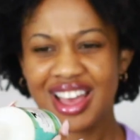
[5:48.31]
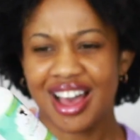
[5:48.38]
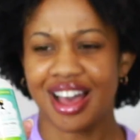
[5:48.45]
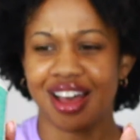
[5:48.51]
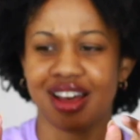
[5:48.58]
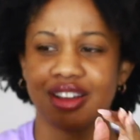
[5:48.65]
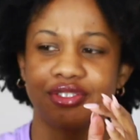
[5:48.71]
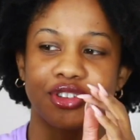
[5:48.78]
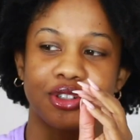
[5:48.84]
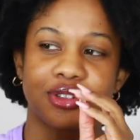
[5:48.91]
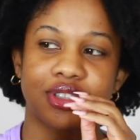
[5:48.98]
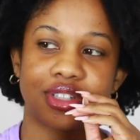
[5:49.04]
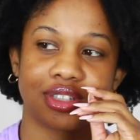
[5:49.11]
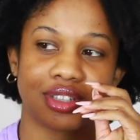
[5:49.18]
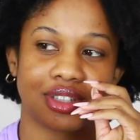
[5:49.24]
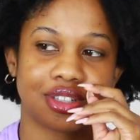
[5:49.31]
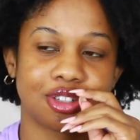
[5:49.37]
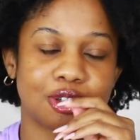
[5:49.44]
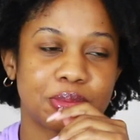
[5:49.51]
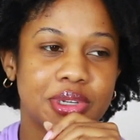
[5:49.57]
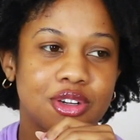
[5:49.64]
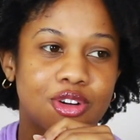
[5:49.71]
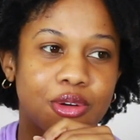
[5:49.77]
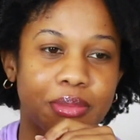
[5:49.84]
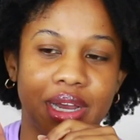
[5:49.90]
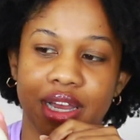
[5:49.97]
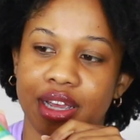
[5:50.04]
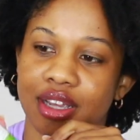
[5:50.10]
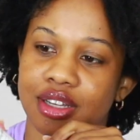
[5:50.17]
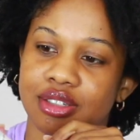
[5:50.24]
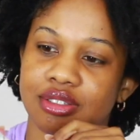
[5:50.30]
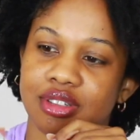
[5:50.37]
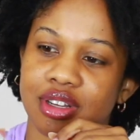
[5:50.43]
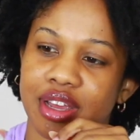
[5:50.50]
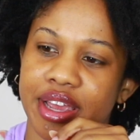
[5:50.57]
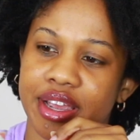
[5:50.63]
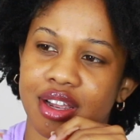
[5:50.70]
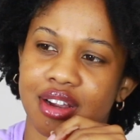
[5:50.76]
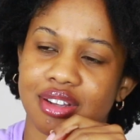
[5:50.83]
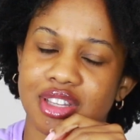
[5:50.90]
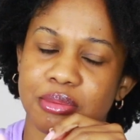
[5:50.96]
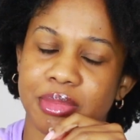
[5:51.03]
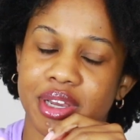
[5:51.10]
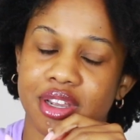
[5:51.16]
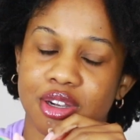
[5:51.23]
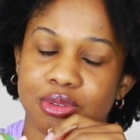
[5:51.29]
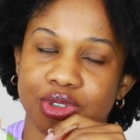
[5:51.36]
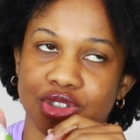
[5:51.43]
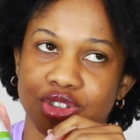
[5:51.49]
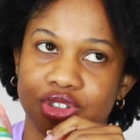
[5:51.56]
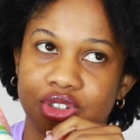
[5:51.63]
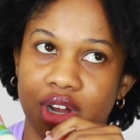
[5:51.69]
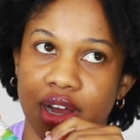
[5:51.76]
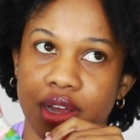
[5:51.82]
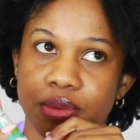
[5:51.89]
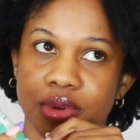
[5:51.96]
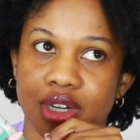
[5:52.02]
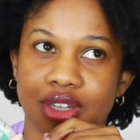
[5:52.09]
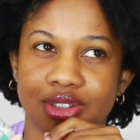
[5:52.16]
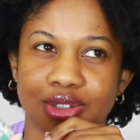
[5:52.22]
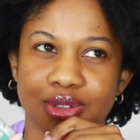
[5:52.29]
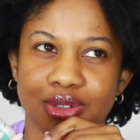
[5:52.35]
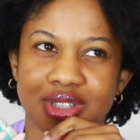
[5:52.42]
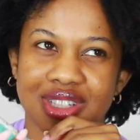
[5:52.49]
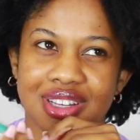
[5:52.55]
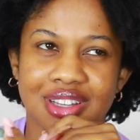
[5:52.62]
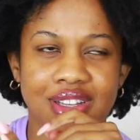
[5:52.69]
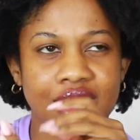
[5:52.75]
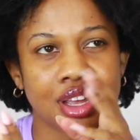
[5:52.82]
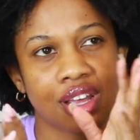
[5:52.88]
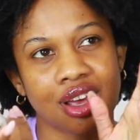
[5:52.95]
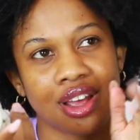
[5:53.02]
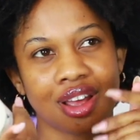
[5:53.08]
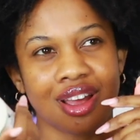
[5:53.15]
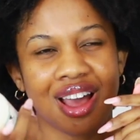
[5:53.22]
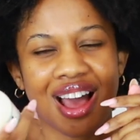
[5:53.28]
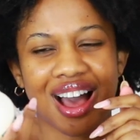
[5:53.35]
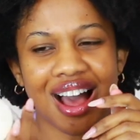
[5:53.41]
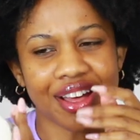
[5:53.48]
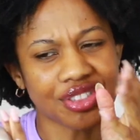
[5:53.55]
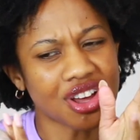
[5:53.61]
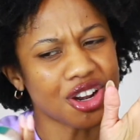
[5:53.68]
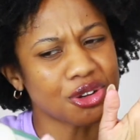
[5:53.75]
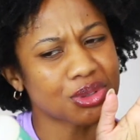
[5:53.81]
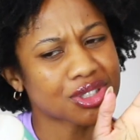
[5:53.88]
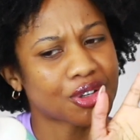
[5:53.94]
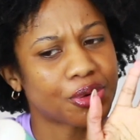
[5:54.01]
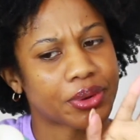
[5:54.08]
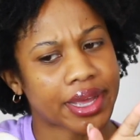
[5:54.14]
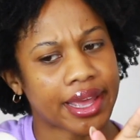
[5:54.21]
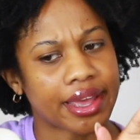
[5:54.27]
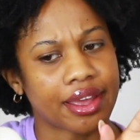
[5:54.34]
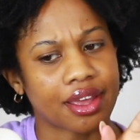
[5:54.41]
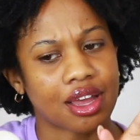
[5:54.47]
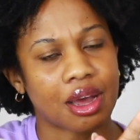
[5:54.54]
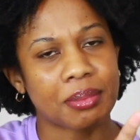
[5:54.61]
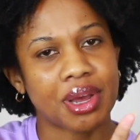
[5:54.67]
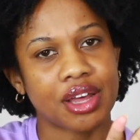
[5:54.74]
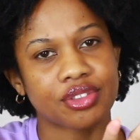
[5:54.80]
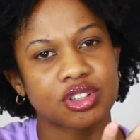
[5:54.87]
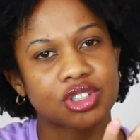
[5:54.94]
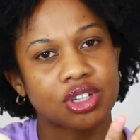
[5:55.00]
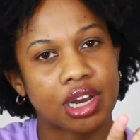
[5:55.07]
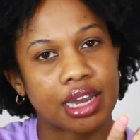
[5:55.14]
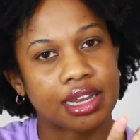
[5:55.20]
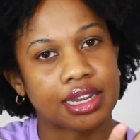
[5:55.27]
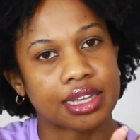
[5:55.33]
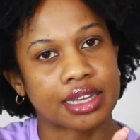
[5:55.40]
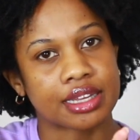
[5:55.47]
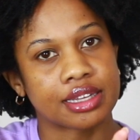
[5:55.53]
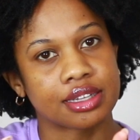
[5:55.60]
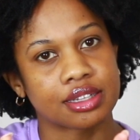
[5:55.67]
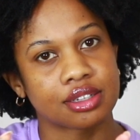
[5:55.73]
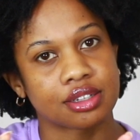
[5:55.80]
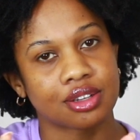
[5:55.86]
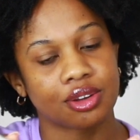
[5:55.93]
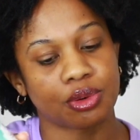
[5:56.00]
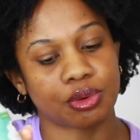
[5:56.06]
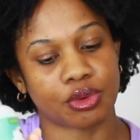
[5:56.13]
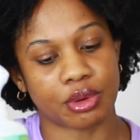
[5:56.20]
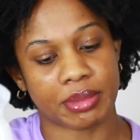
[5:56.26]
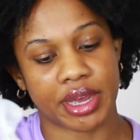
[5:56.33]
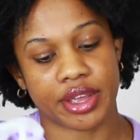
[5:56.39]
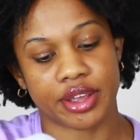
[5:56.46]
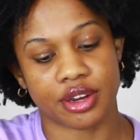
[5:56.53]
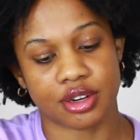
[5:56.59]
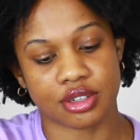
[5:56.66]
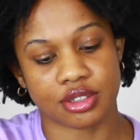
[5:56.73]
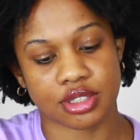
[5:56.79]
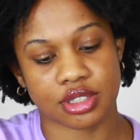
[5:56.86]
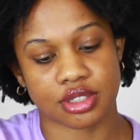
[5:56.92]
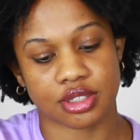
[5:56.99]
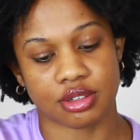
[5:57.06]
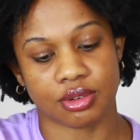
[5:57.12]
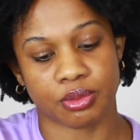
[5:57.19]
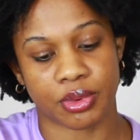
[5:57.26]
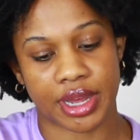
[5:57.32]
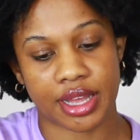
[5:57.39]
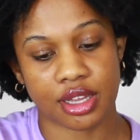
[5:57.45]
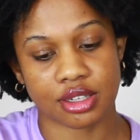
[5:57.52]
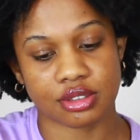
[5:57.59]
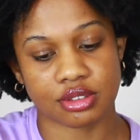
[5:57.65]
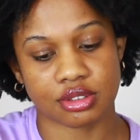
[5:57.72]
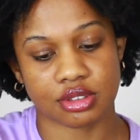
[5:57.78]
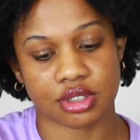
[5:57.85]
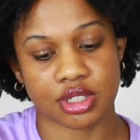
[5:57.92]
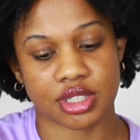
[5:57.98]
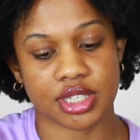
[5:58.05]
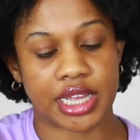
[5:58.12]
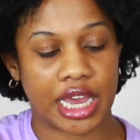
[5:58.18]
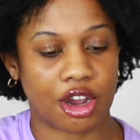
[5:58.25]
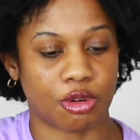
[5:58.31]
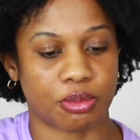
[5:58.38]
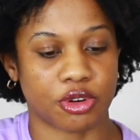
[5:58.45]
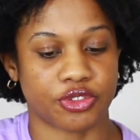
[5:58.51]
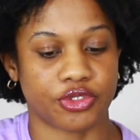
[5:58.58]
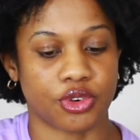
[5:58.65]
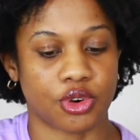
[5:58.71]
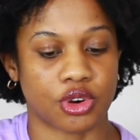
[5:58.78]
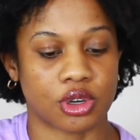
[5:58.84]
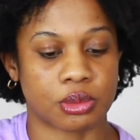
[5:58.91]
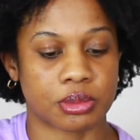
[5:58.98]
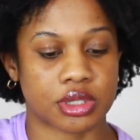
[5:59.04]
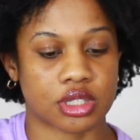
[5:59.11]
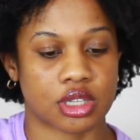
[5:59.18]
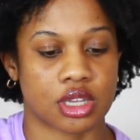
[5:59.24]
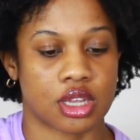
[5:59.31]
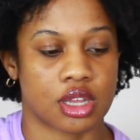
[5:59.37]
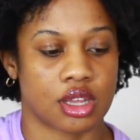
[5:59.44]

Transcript: I have used this a little bit on my hair. I think my hair was dry when I used it, and I thought it was okay. I'm gonna have to try it again when my hair is wet to see how it performs.